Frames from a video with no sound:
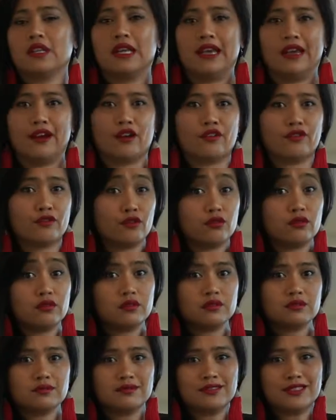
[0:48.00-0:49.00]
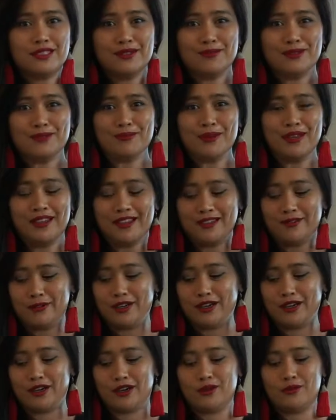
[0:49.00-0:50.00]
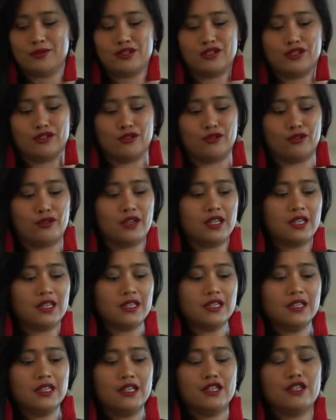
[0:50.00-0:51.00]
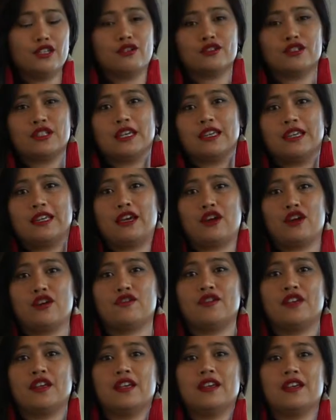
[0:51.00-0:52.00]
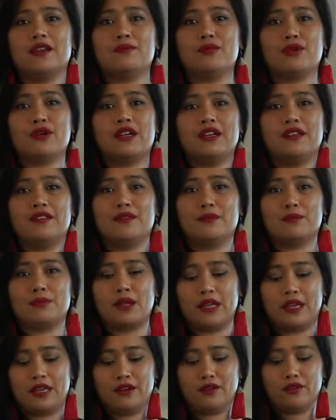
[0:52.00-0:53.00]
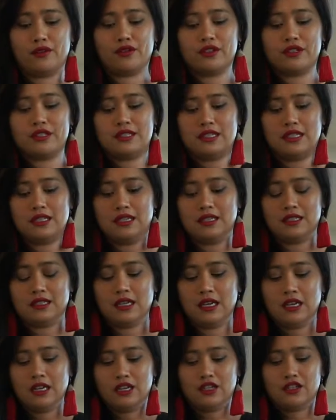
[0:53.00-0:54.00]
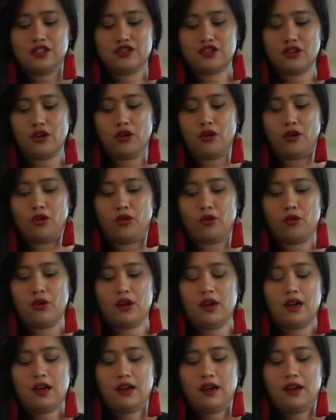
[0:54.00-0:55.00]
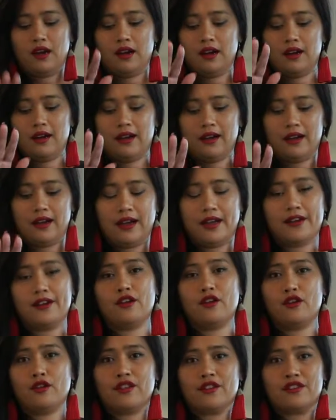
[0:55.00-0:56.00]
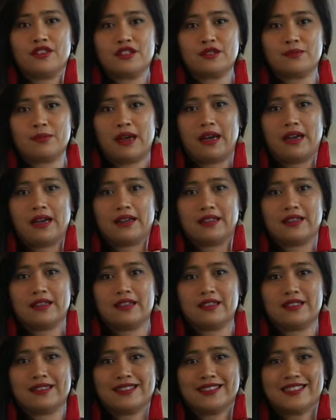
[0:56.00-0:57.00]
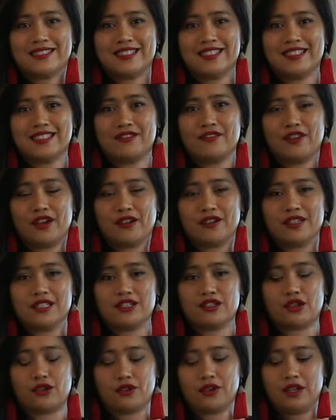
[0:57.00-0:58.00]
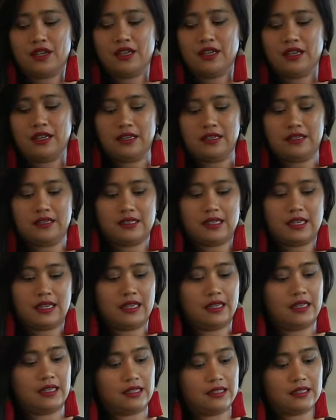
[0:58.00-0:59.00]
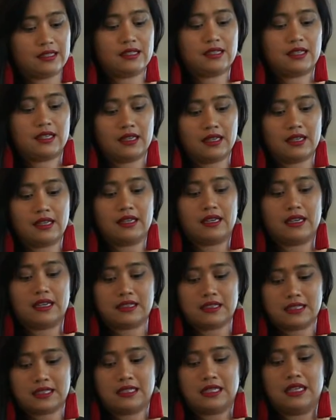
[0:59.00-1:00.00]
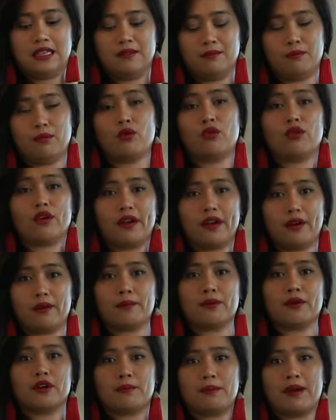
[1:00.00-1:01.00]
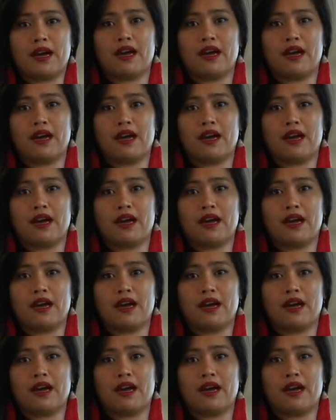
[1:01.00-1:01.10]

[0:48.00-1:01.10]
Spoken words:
careful human being when it comes to, you know, taking care of it and putting it in the plane under the seat. So I know that this bag is very sturdy, and it's seen more airport